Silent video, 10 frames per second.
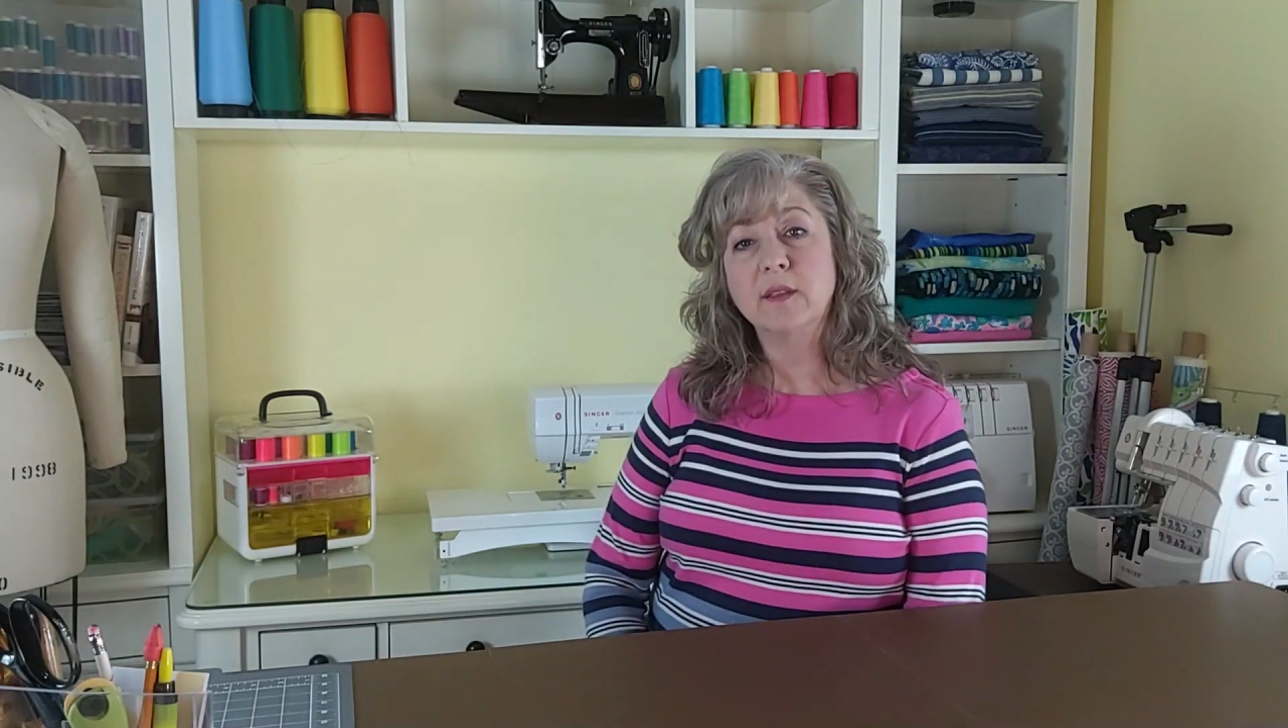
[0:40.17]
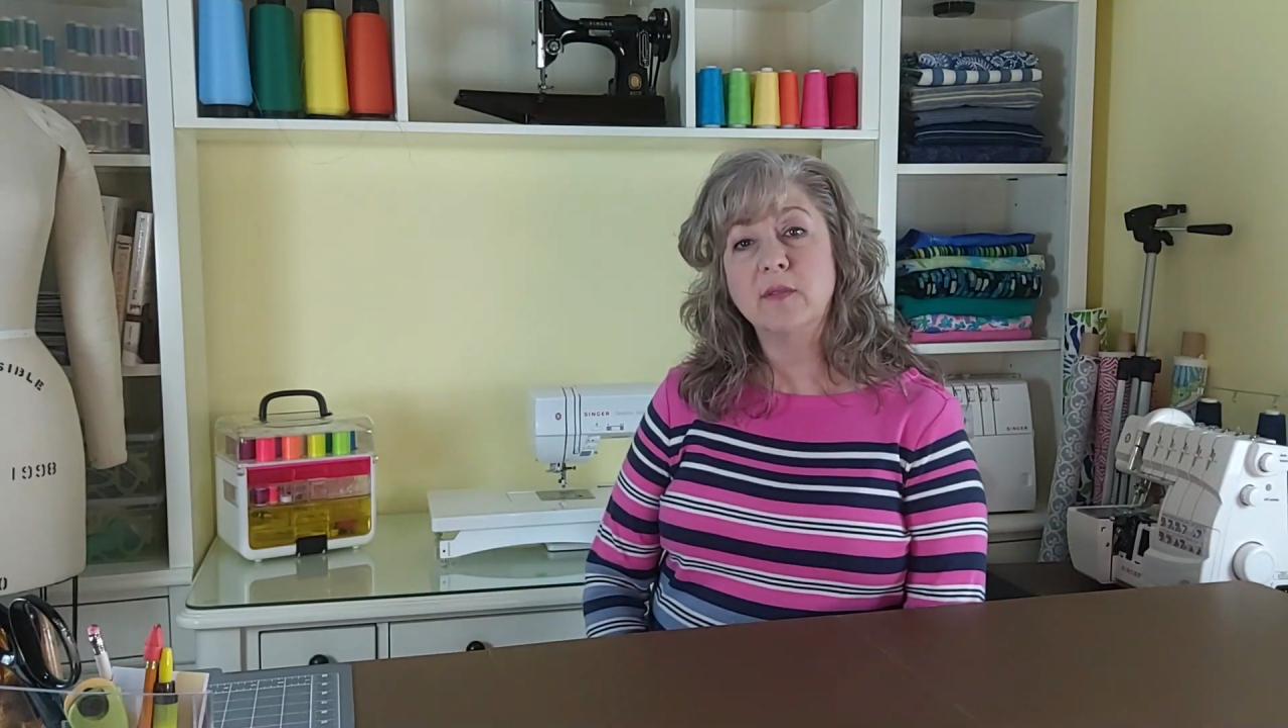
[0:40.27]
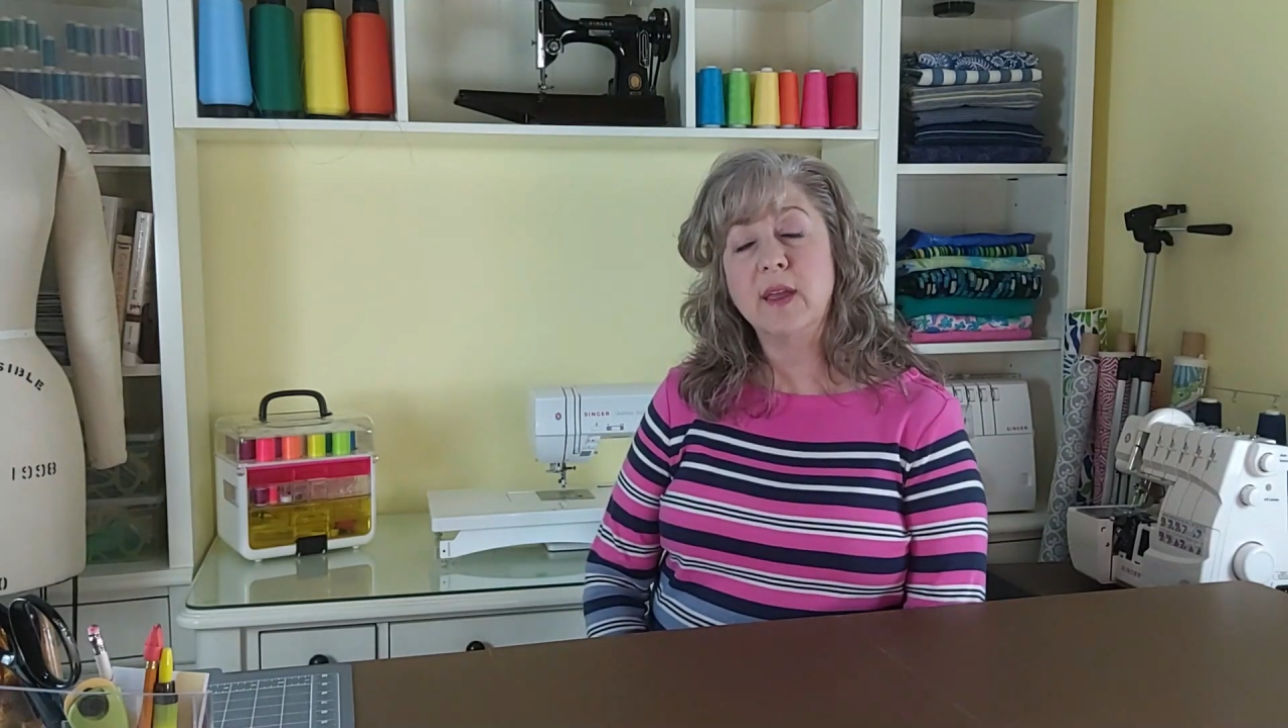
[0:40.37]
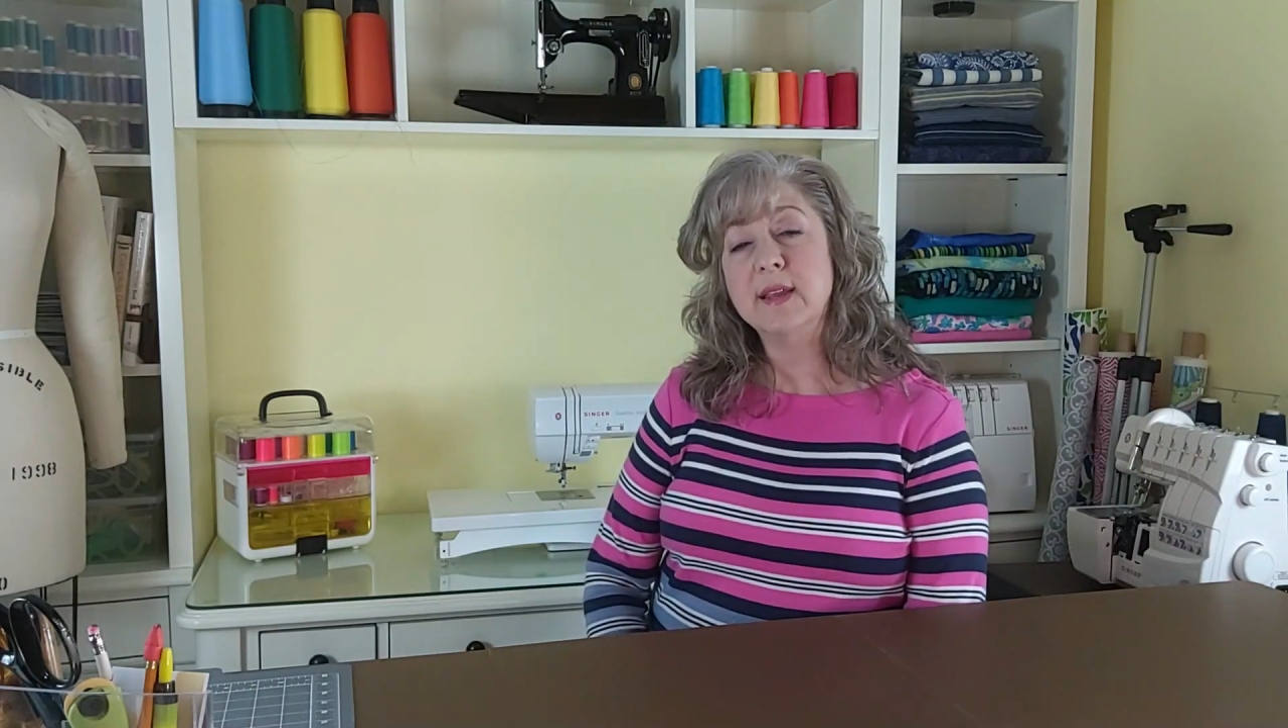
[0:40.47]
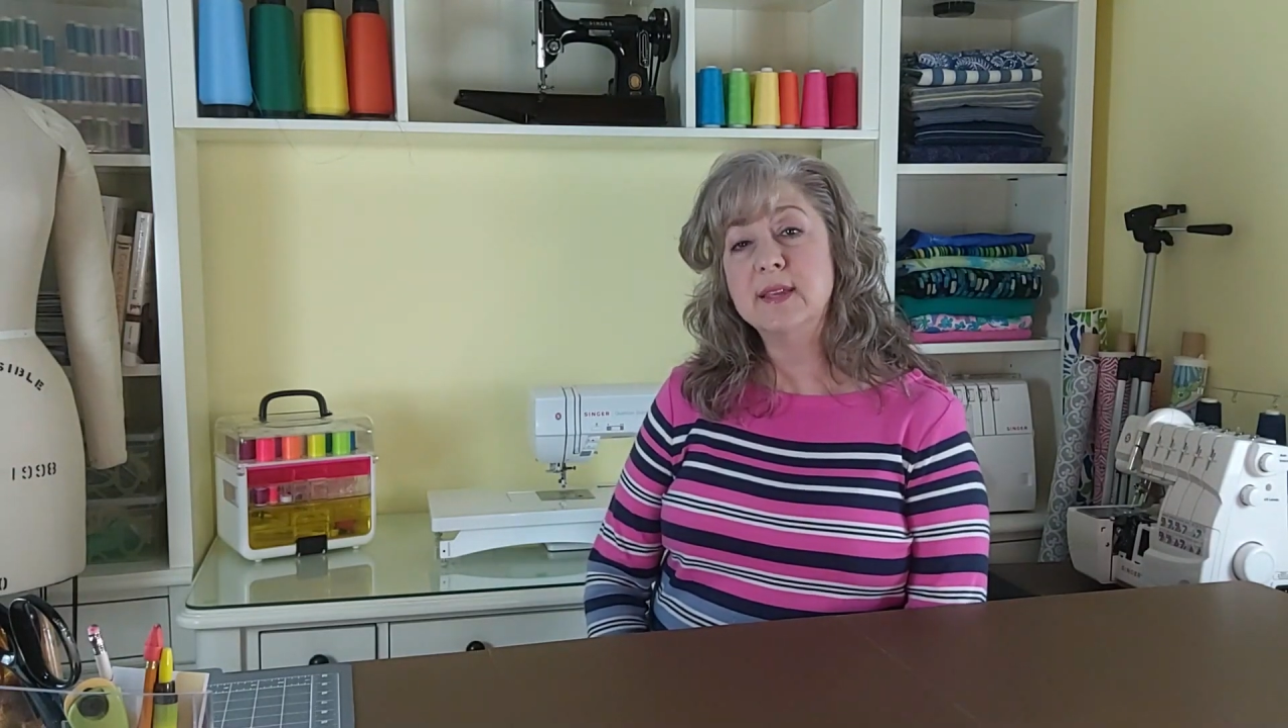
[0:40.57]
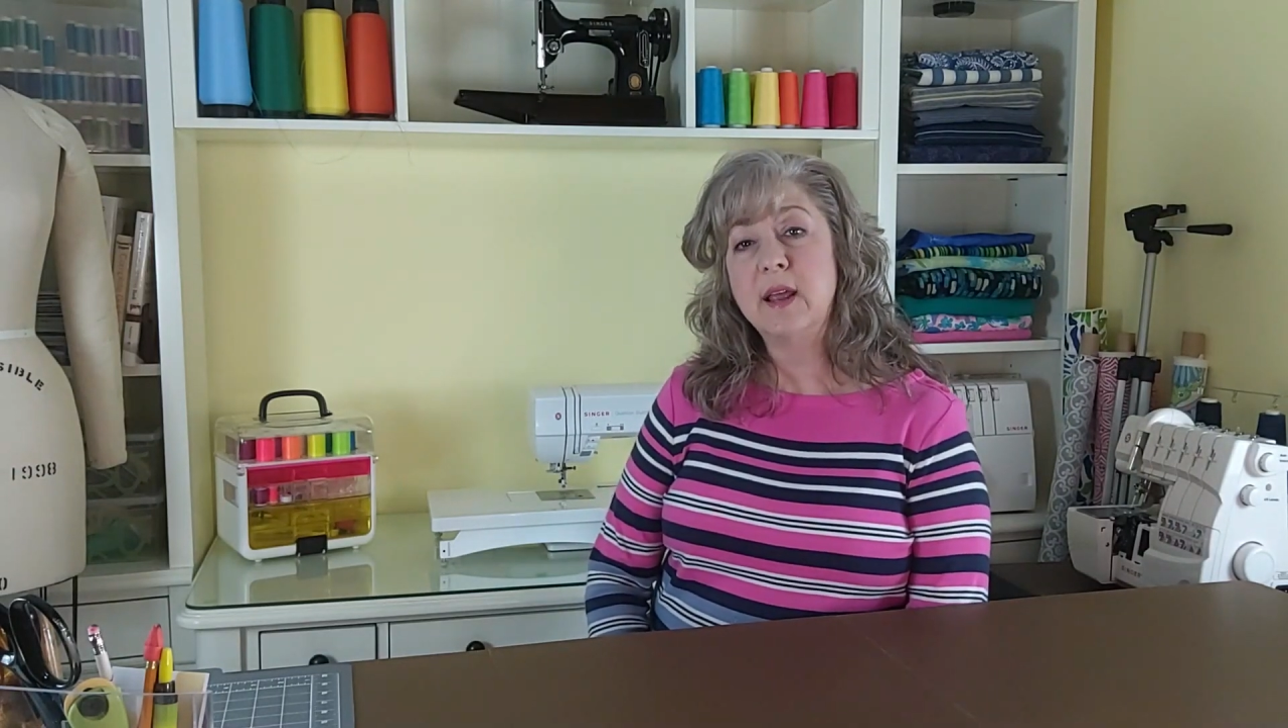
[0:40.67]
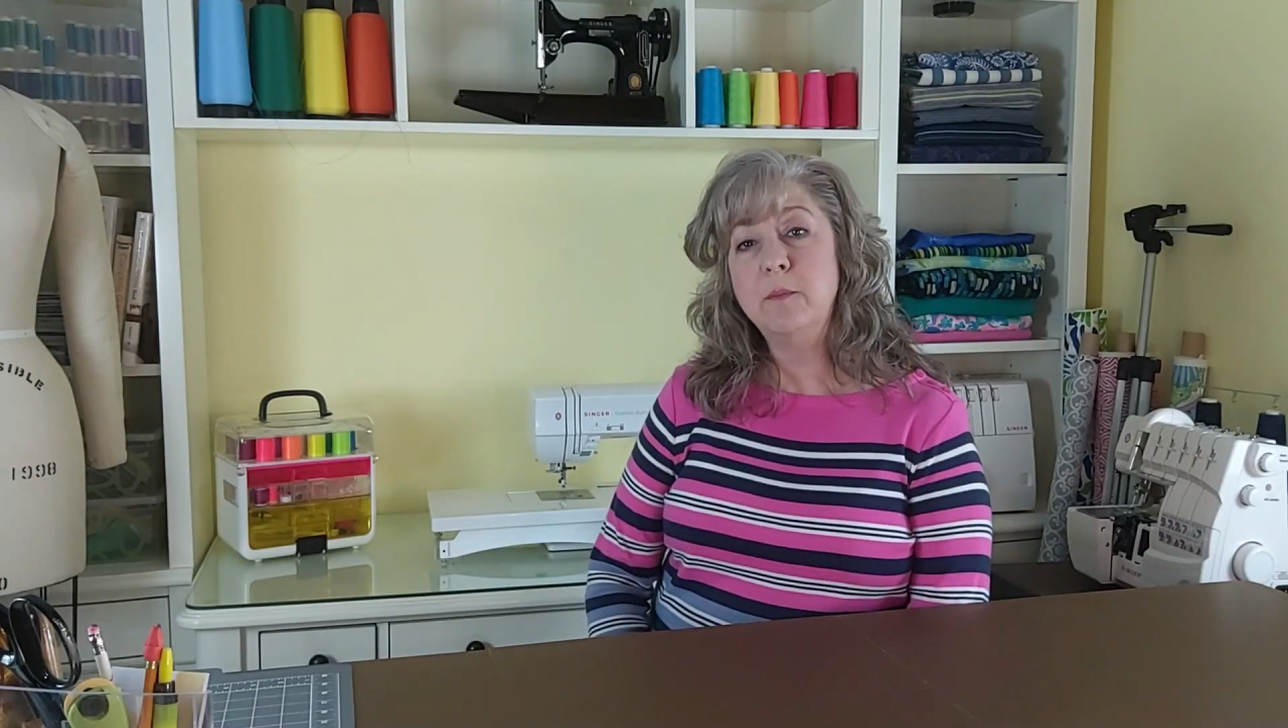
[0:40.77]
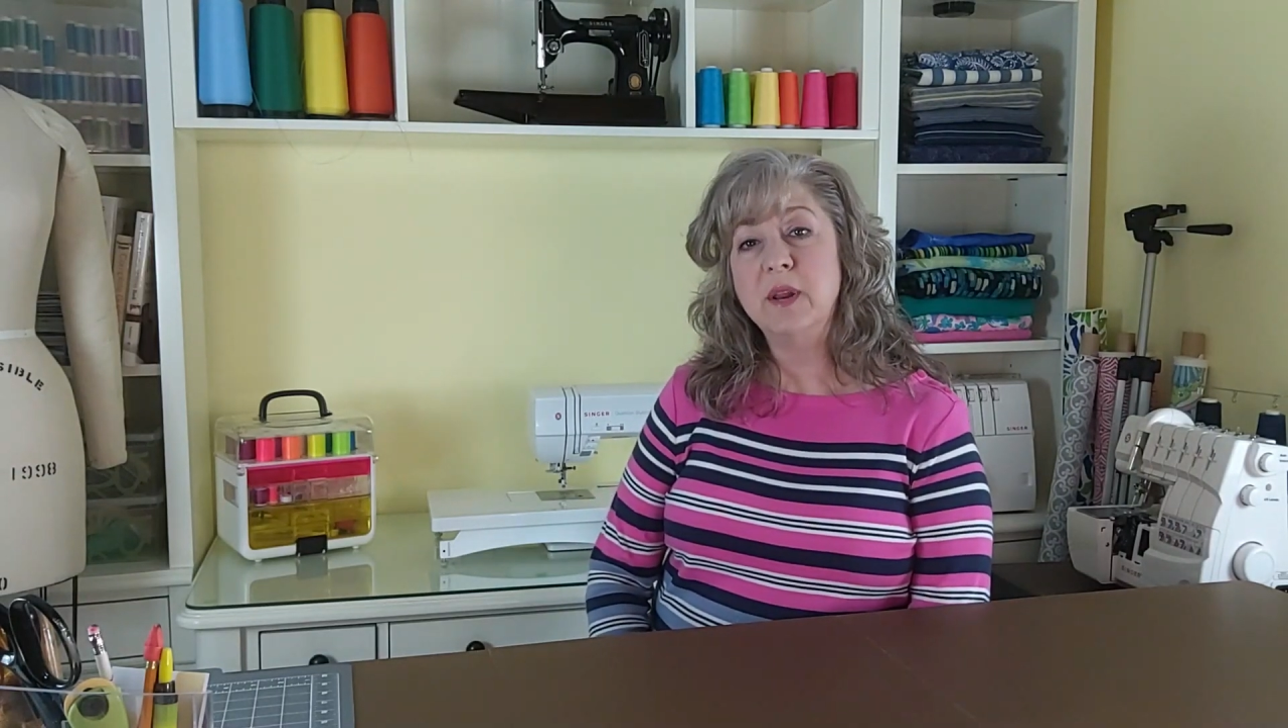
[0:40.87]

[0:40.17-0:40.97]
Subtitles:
that they sent